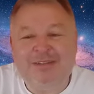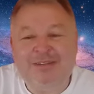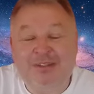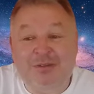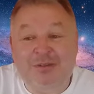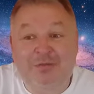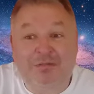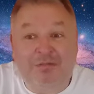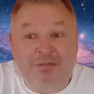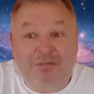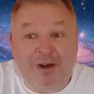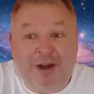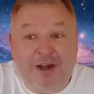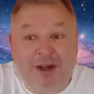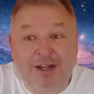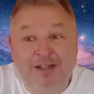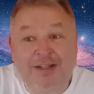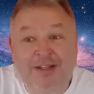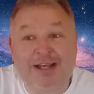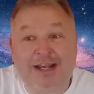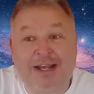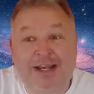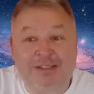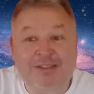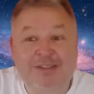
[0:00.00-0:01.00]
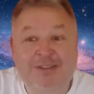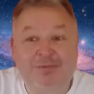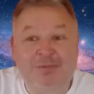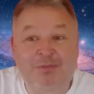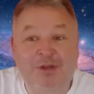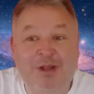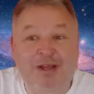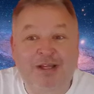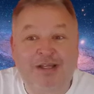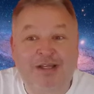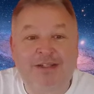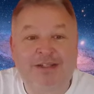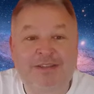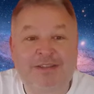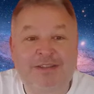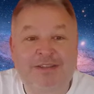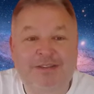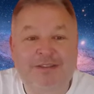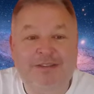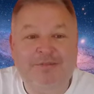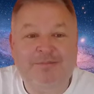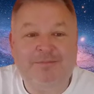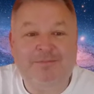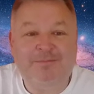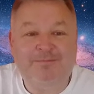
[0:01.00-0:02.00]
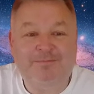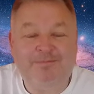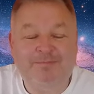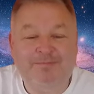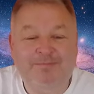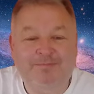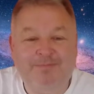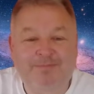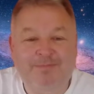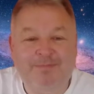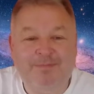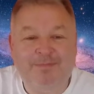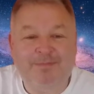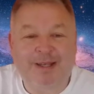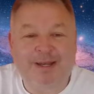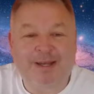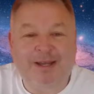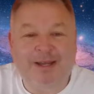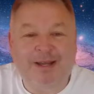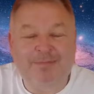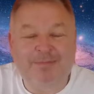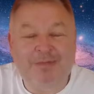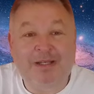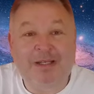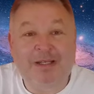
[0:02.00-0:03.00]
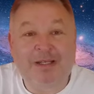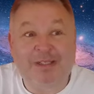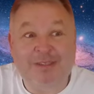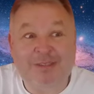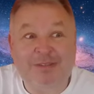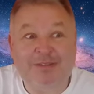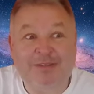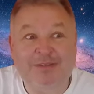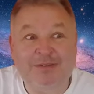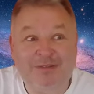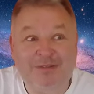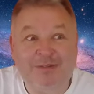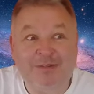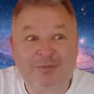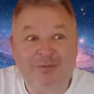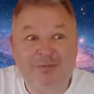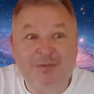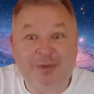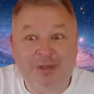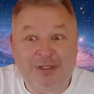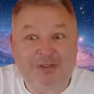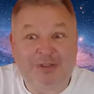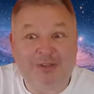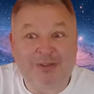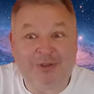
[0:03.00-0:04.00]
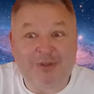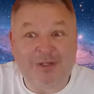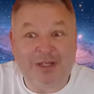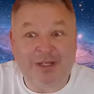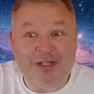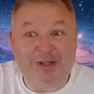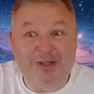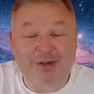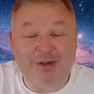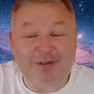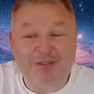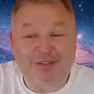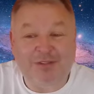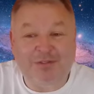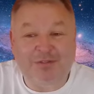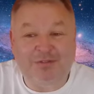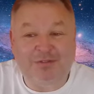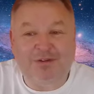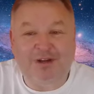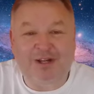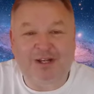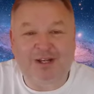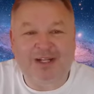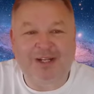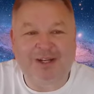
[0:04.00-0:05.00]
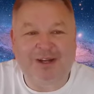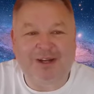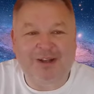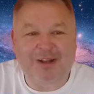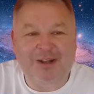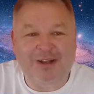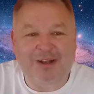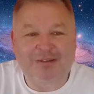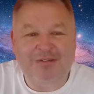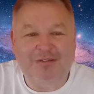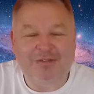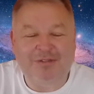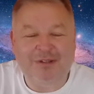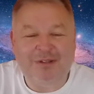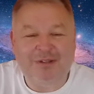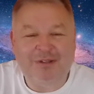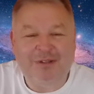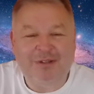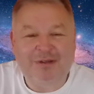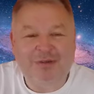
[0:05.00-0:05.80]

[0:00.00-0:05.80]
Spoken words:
some fun, and some lightness, because we do need lots of fun in our life.